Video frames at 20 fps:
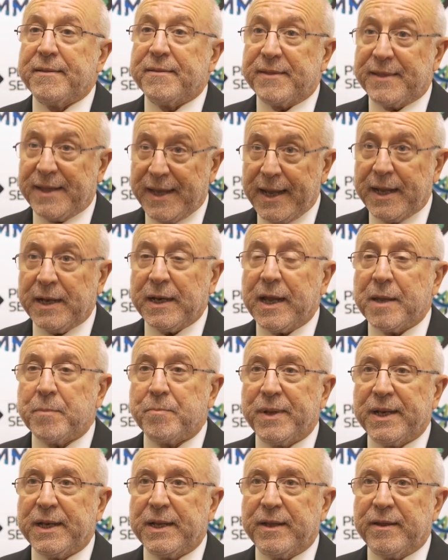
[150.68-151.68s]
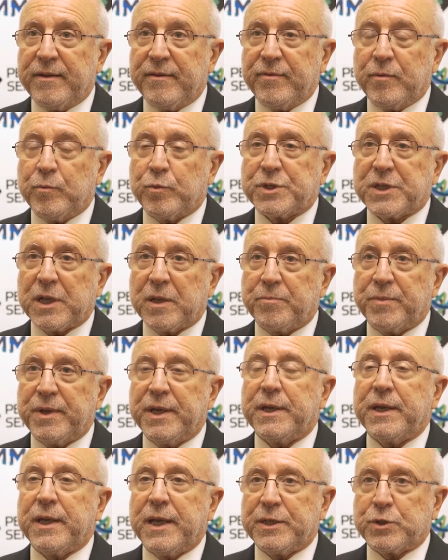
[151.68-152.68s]
Then I believe we shall
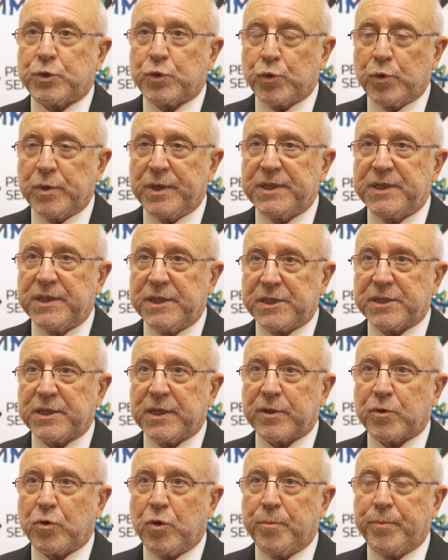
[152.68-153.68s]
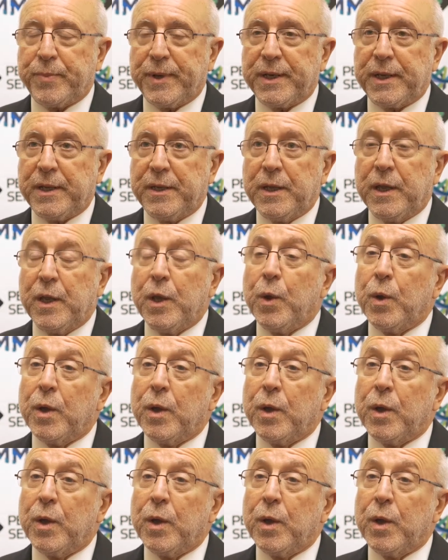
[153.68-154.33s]
be a truly digital company.